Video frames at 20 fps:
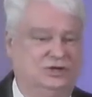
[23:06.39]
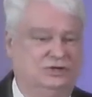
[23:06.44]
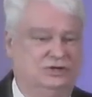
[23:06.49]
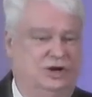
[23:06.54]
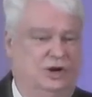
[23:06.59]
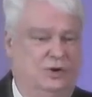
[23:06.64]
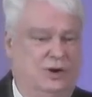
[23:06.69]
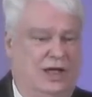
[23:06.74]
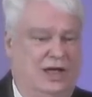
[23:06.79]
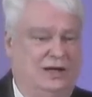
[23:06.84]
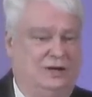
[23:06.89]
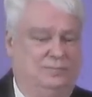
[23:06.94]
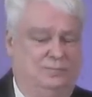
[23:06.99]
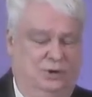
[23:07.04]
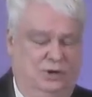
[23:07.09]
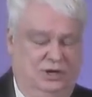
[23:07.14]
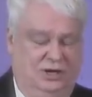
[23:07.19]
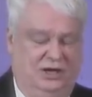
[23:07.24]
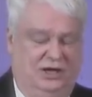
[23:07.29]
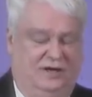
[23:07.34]
you know, like
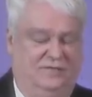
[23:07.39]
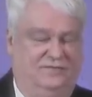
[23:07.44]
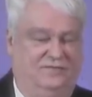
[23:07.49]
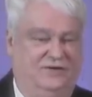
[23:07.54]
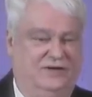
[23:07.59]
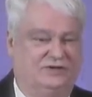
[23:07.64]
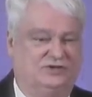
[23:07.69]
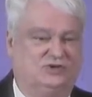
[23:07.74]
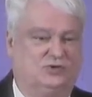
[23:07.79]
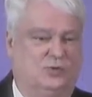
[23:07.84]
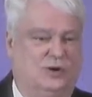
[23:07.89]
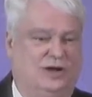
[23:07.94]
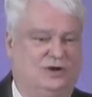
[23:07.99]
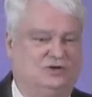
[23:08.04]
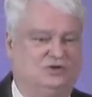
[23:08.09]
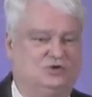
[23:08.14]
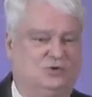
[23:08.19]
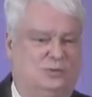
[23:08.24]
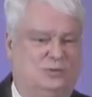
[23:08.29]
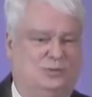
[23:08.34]
putting a fence around
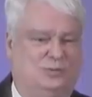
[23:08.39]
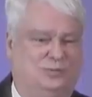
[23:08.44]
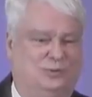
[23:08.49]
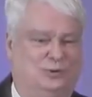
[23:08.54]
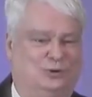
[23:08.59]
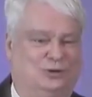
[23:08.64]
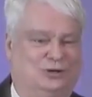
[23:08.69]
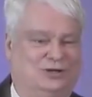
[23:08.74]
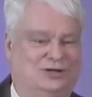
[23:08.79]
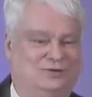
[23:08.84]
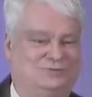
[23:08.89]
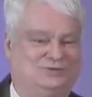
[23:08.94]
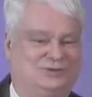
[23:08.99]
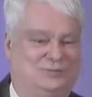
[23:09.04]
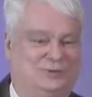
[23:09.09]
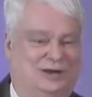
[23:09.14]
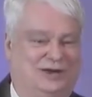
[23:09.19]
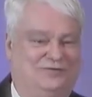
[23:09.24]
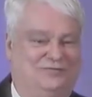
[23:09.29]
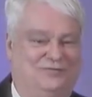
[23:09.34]
a swimming pool to keep
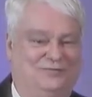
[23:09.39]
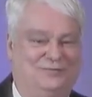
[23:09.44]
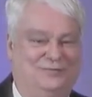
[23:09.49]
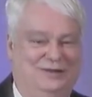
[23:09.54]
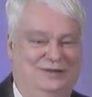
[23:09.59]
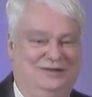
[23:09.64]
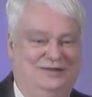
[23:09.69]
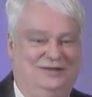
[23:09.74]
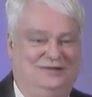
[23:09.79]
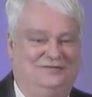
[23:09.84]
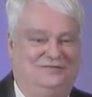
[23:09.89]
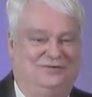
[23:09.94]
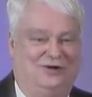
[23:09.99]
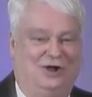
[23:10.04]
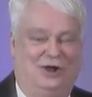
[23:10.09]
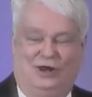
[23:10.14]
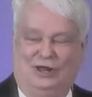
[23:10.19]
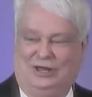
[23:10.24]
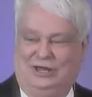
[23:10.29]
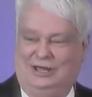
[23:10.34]
somebody from
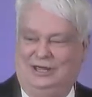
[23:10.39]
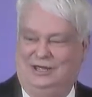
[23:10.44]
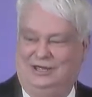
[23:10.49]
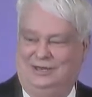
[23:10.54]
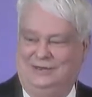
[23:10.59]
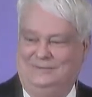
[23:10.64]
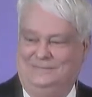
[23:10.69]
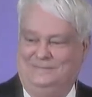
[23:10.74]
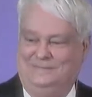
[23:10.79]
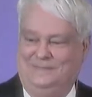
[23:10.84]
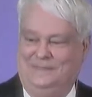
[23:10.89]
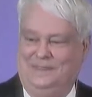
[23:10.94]
falling in.